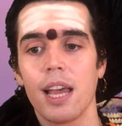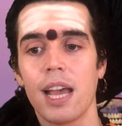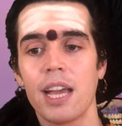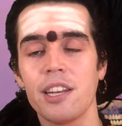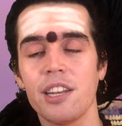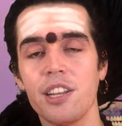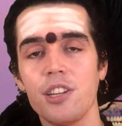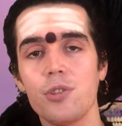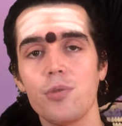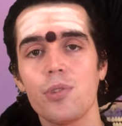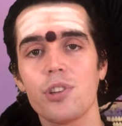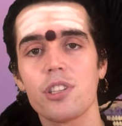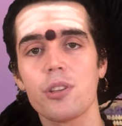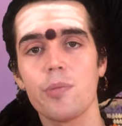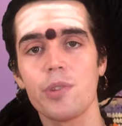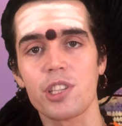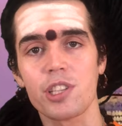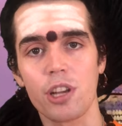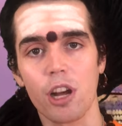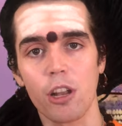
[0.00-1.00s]
And Hinduism
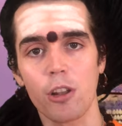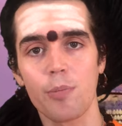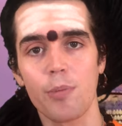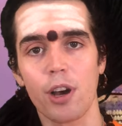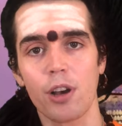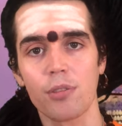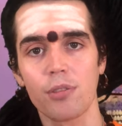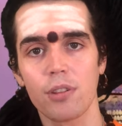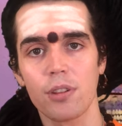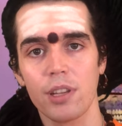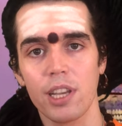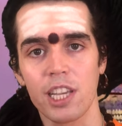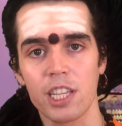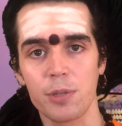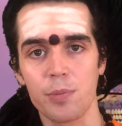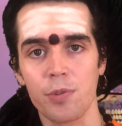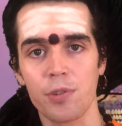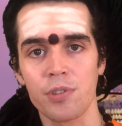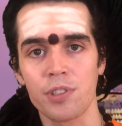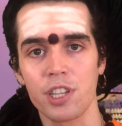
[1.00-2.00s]
is all about
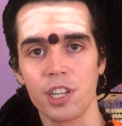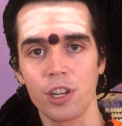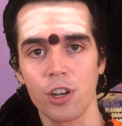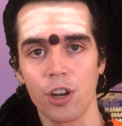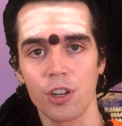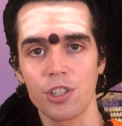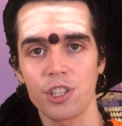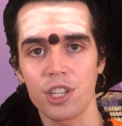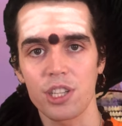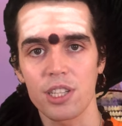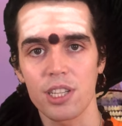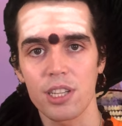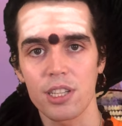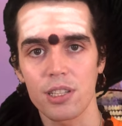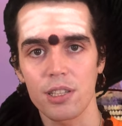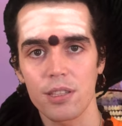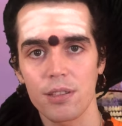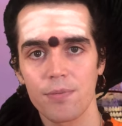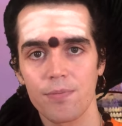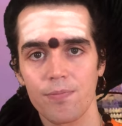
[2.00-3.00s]
experiencing
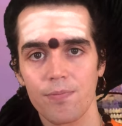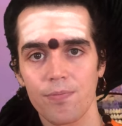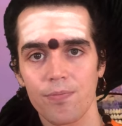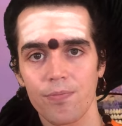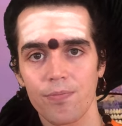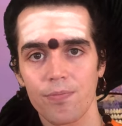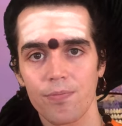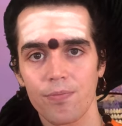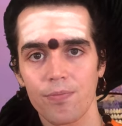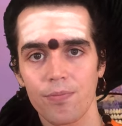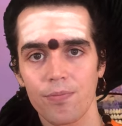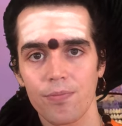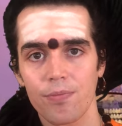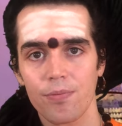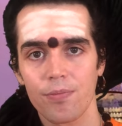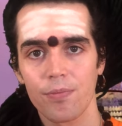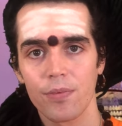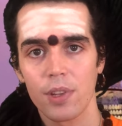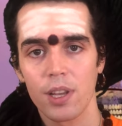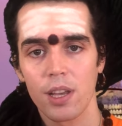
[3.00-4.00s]
consciousness,
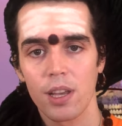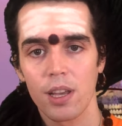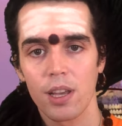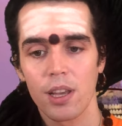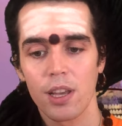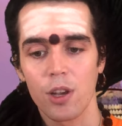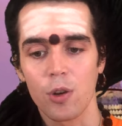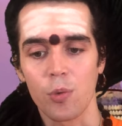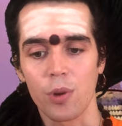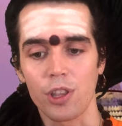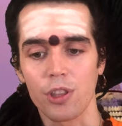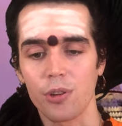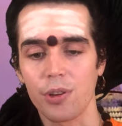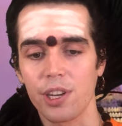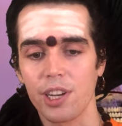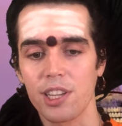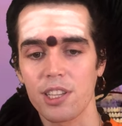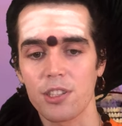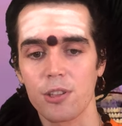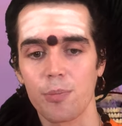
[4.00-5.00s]
whether
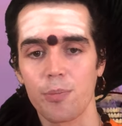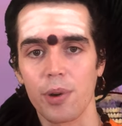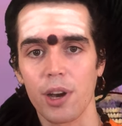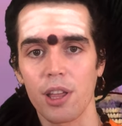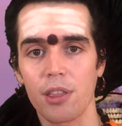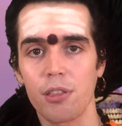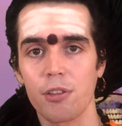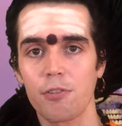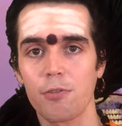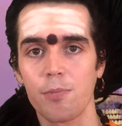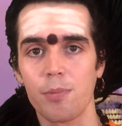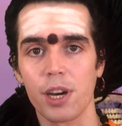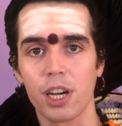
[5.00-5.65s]
it is the path of